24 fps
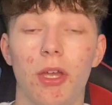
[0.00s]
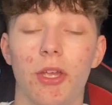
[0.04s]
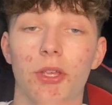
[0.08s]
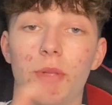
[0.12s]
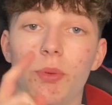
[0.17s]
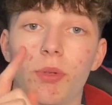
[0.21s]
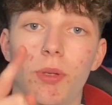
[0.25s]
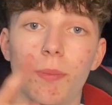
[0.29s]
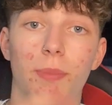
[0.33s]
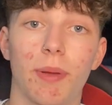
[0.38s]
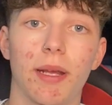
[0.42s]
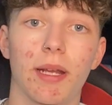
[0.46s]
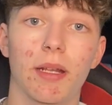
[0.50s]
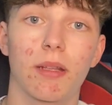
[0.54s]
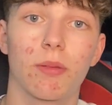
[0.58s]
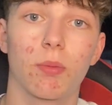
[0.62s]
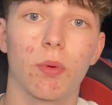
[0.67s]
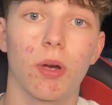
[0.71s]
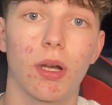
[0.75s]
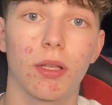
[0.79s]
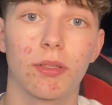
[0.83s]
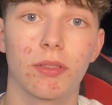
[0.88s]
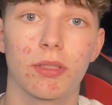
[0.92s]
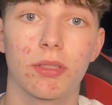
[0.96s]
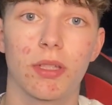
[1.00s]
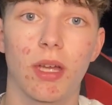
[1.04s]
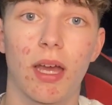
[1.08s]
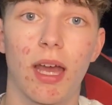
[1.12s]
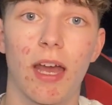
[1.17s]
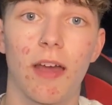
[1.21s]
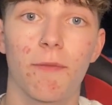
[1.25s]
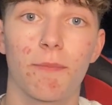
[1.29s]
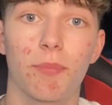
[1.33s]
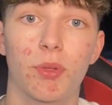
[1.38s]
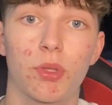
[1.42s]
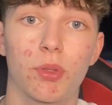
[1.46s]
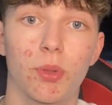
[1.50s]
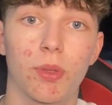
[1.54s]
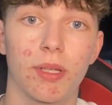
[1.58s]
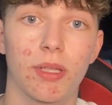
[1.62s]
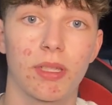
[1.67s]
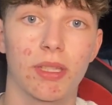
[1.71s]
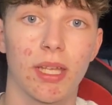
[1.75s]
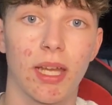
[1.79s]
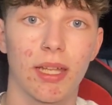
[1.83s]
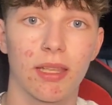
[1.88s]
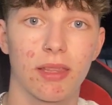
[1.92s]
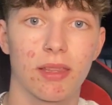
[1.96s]
You want to pick ones that have
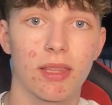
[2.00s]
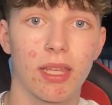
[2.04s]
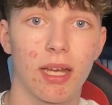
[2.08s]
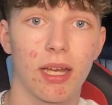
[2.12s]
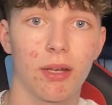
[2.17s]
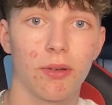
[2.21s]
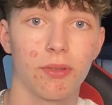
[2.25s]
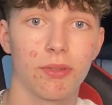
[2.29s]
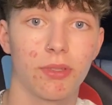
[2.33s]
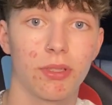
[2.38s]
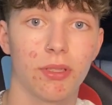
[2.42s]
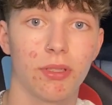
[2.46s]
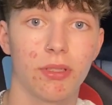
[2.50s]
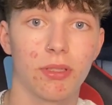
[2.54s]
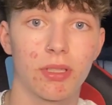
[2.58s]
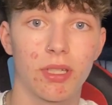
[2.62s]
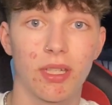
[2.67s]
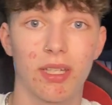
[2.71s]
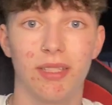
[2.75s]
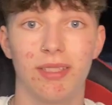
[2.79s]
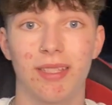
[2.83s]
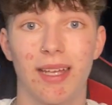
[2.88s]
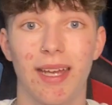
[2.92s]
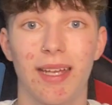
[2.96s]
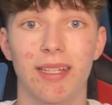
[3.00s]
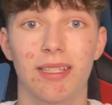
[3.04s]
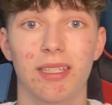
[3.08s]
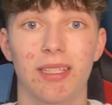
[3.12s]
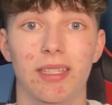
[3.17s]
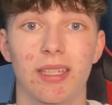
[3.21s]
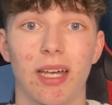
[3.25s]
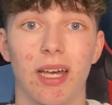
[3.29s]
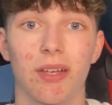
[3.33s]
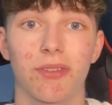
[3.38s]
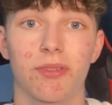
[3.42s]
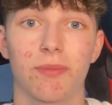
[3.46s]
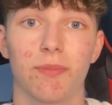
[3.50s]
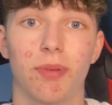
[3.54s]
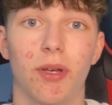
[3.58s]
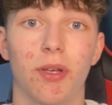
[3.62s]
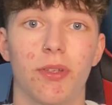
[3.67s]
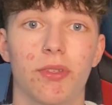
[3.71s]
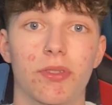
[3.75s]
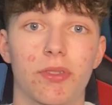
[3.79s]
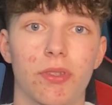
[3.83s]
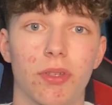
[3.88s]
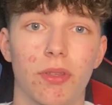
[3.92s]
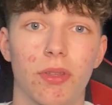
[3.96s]
between 10,000 and 80,000
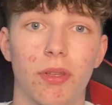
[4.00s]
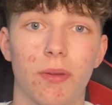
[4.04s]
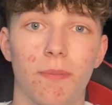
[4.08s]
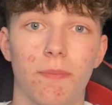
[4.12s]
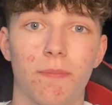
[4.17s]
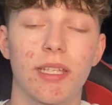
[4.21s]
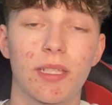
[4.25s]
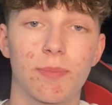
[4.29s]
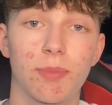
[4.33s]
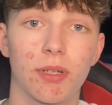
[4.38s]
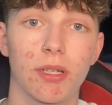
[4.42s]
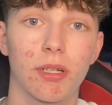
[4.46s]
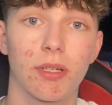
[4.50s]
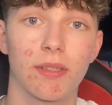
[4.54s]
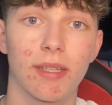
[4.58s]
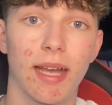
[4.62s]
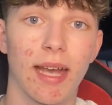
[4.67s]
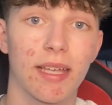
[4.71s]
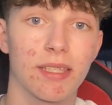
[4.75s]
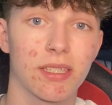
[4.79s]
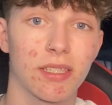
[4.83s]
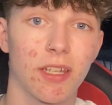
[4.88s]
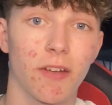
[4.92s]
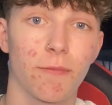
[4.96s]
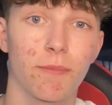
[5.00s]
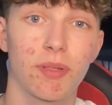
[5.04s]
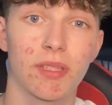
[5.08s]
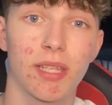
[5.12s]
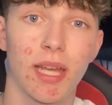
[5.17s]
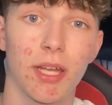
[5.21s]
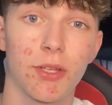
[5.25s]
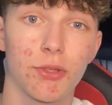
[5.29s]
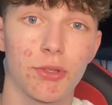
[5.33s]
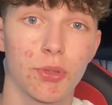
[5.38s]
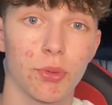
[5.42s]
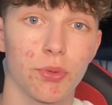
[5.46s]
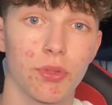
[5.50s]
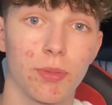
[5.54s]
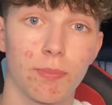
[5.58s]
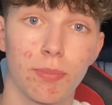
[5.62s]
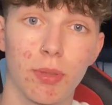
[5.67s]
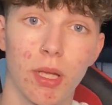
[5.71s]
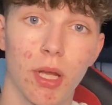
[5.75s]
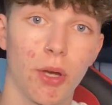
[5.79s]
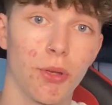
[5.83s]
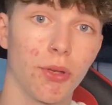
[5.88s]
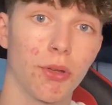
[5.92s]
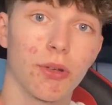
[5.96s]
posts on them. It's because it has enough potential to
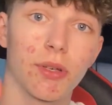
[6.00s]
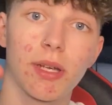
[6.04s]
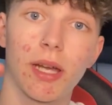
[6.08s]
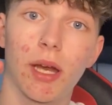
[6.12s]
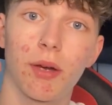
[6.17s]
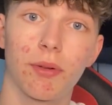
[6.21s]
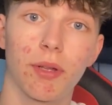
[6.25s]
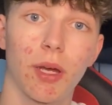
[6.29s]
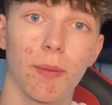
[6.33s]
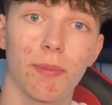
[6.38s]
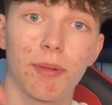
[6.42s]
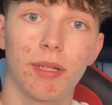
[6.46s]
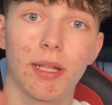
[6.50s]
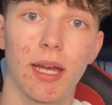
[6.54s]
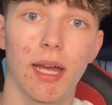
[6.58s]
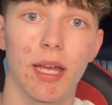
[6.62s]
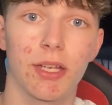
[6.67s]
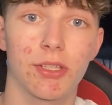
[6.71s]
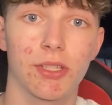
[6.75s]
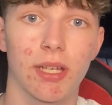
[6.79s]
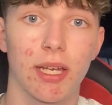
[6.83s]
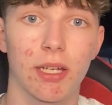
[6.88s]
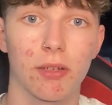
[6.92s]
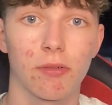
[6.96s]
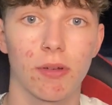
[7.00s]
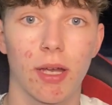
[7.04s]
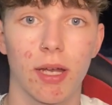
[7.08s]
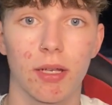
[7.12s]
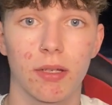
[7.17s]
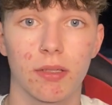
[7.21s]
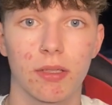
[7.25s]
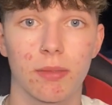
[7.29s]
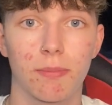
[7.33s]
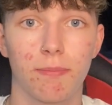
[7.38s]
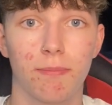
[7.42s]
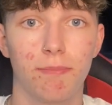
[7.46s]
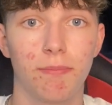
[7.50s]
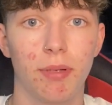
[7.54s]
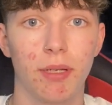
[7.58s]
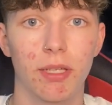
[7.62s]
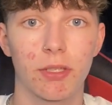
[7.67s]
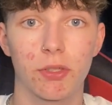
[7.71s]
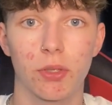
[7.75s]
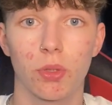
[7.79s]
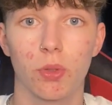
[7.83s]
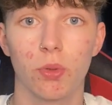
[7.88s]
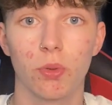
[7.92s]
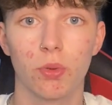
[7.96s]
blow your account up in the hashtag ranks, but
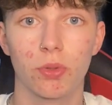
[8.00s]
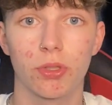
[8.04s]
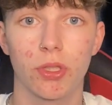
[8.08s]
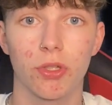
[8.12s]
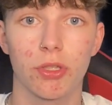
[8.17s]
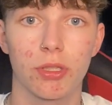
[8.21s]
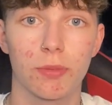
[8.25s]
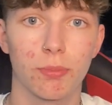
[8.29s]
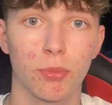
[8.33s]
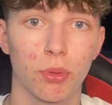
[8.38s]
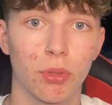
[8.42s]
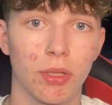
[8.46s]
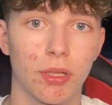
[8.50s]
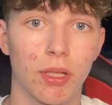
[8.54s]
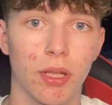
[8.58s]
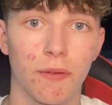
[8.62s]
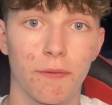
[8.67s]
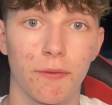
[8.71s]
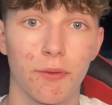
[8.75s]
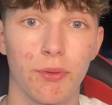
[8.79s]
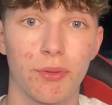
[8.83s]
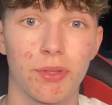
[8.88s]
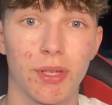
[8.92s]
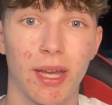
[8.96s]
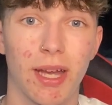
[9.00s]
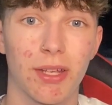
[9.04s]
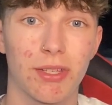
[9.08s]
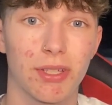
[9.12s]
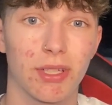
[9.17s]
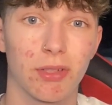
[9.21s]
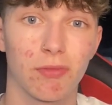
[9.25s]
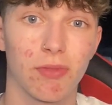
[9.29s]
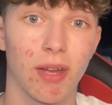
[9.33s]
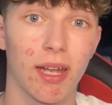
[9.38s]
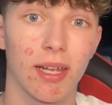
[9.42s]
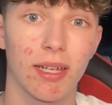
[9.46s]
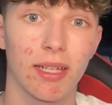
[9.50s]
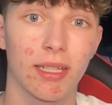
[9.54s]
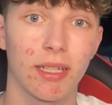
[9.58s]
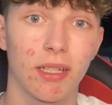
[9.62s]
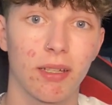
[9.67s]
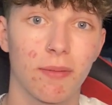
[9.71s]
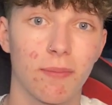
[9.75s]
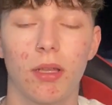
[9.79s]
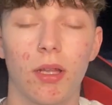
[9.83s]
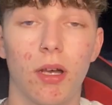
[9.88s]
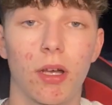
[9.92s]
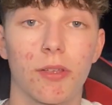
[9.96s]
it's also small enough for you to actually rank in
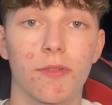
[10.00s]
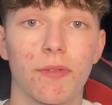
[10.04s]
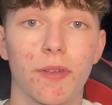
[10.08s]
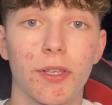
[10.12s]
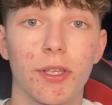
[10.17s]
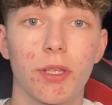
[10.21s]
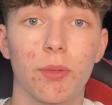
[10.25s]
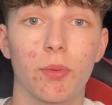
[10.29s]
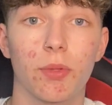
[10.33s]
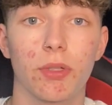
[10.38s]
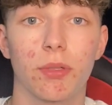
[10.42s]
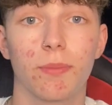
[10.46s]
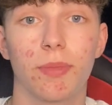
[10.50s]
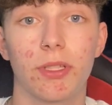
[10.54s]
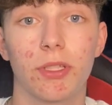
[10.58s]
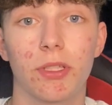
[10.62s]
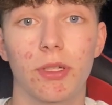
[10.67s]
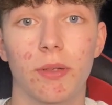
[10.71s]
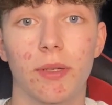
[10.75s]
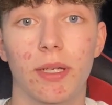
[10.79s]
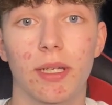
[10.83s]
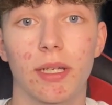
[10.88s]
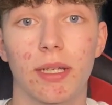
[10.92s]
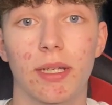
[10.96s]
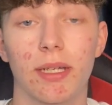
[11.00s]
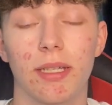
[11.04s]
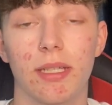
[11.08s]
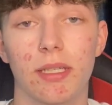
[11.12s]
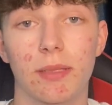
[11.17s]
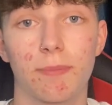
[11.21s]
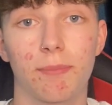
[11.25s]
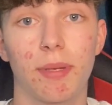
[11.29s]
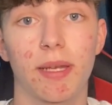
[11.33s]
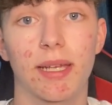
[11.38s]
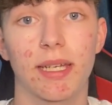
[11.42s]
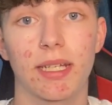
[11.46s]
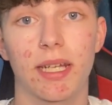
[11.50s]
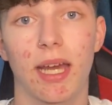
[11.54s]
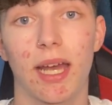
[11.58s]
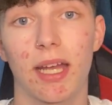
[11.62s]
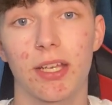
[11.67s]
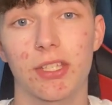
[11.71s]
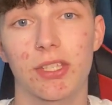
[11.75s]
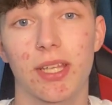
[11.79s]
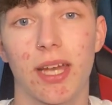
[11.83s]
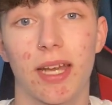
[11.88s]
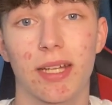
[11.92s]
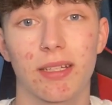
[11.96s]
it. Last thing you want to be doing is picking a
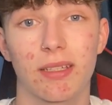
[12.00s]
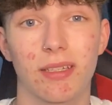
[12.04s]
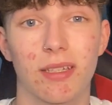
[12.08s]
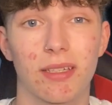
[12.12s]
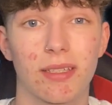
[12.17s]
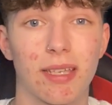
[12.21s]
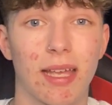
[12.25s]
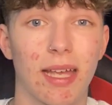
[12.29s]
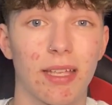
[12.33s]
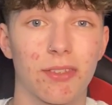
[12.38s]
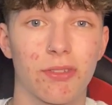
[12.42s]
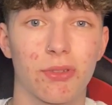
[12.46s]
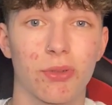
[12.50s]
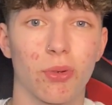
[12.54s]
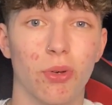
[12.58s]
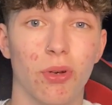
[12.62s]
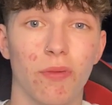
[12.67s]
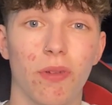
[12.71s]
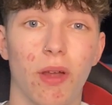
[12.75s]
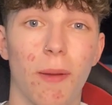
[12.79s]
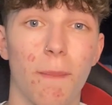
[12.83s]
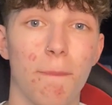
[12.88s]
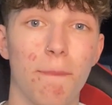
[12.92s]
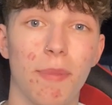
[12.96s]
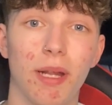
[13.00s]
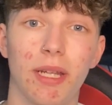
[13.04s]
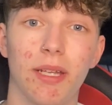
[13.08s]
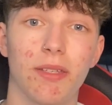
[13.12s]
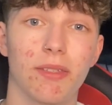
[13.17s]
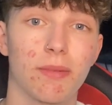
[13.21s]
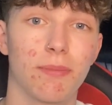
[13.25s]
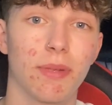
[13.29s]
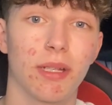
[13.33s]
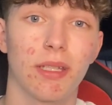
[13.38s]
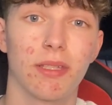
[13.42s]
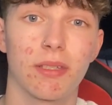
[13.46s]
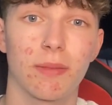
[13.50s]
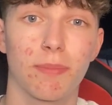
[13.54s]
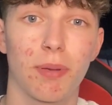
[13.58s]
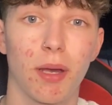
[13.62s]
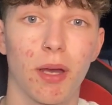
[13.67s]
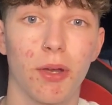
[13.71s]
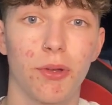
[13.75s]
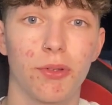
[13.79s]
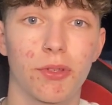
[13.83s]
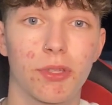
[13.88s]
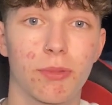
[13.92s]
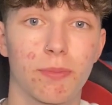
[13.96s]
hashtag that has sort of like millions and millions of
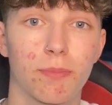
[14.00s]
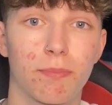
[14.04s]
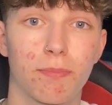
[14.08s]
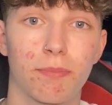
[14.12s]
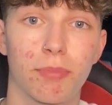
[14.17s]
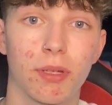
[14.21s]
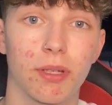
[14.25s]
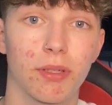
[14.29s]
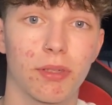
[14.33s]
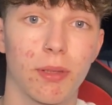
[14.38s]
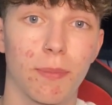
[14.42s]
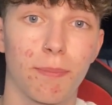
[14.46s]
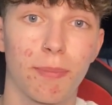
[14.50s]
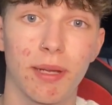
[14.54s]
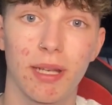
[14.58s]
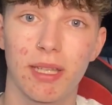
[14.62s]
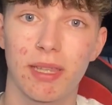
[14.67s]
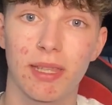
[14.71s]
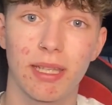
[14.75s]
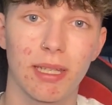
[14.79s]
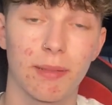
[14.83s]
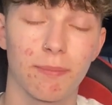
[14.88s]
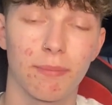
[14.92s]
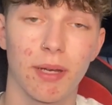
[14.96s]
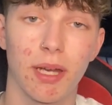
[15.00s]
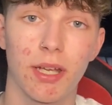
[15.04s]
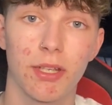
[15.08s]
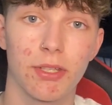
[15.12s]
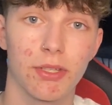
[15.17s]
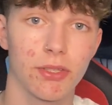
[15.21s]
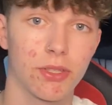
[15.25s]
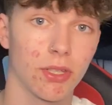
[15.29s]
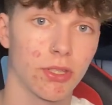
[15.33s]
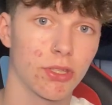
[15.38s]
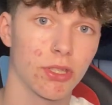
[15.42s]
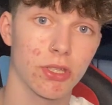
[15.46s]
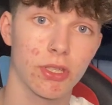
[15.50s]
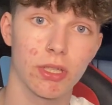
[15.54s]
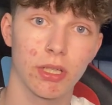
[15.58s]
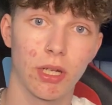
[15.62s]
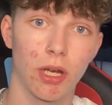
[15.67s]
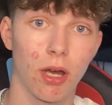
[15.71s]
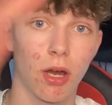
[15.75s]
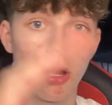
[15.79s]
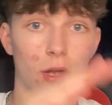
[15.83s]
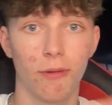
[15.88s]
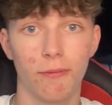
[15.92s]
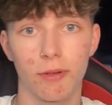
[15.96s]
posts, because the big theme pages are just going
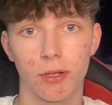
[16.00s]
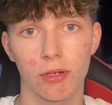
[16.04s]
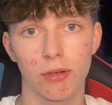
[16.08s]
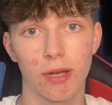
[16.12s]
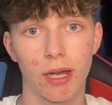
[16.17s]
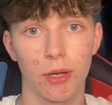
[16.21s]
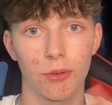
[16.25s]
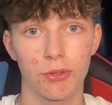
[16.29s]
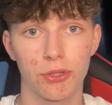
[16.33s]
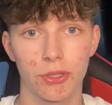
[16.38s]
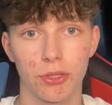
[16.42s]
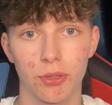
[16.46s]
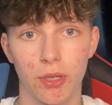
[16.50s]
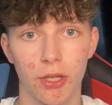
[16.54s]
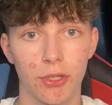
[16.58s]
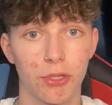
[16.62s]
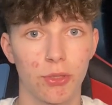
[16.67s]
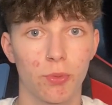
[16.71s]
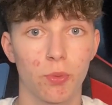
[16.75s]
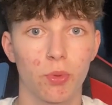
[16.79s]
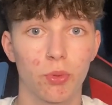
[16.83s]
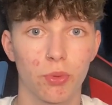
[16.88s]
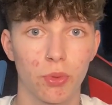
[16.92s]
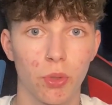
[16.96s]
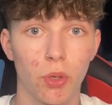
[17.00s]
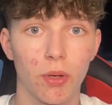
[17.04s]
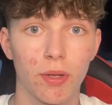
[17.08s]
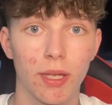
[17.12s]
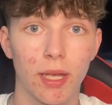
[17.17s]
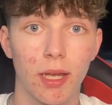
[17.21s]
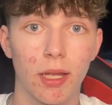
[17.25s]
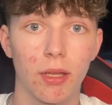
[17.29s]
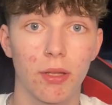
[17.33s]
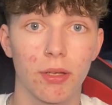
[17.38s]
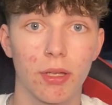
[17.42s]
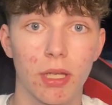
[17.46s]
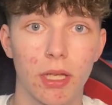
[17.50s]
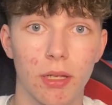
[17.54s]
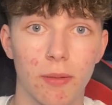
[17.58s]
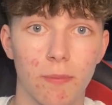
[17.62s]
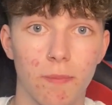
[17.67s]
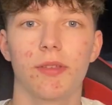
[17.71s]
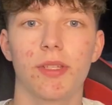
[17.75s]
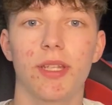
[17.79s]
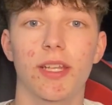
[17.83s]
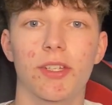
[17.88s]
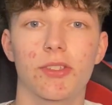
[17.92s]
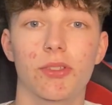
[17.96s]
to overcrowd you and you will not get a look
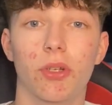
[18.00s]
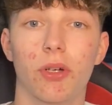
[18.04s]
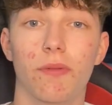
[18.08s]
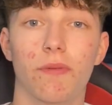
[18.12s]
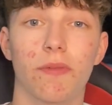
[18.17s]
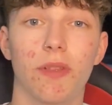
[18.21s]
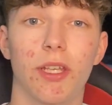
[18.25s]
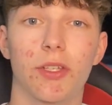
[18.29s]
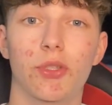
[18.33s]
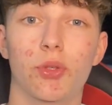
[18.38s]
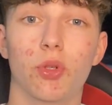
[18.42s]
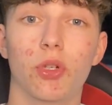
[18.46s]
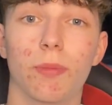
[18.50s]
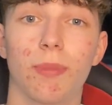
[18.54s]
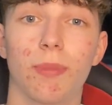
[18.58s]
in. So next off, let's talk